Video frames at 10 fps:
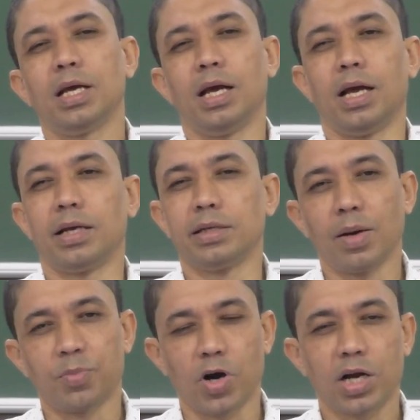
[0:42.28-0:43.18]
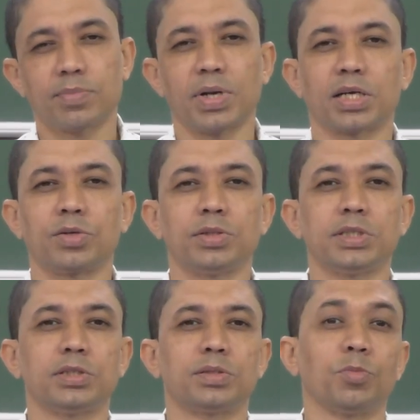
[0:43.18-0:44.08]
uh, in a product market which
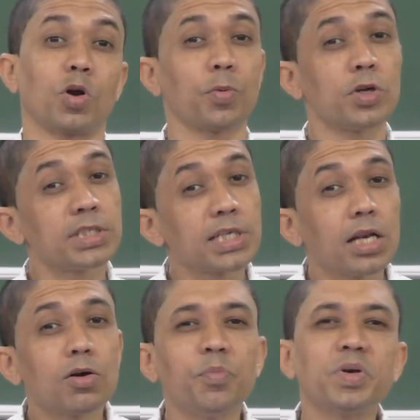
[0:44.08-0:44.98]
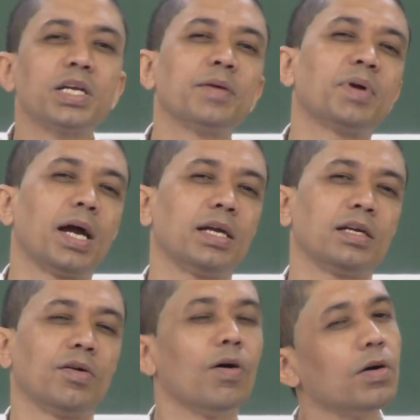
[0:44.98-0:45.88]
is monopolistically competitive
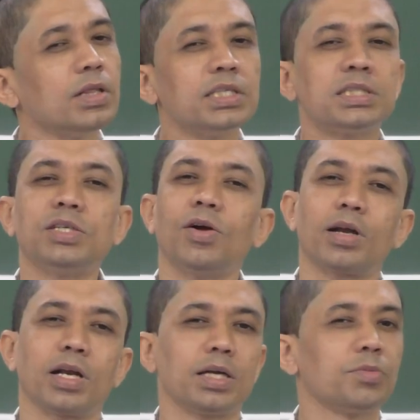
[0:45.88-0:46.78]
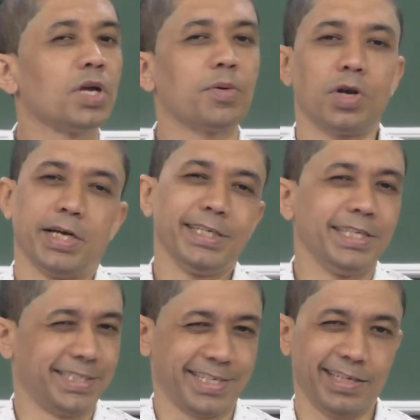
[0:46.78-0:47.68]
kind all these three alternative we have already
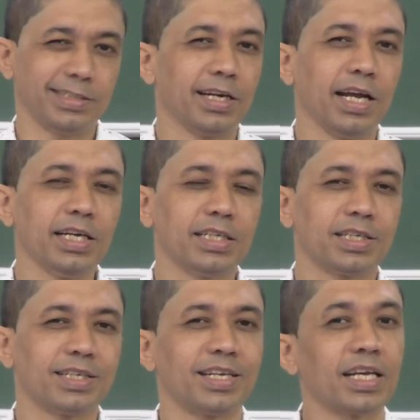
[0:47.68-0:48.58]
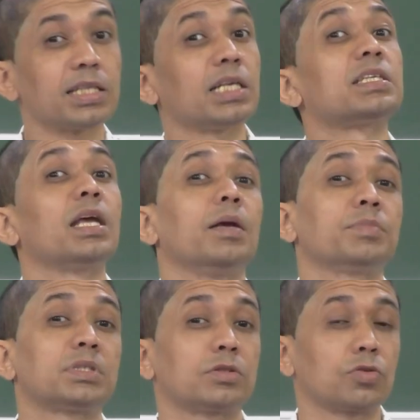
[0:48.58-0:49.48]
discussed right taking the same
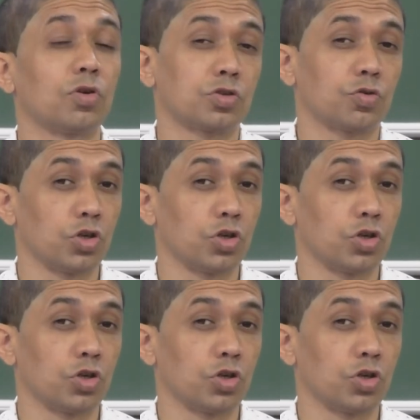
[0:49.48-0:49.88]
cost,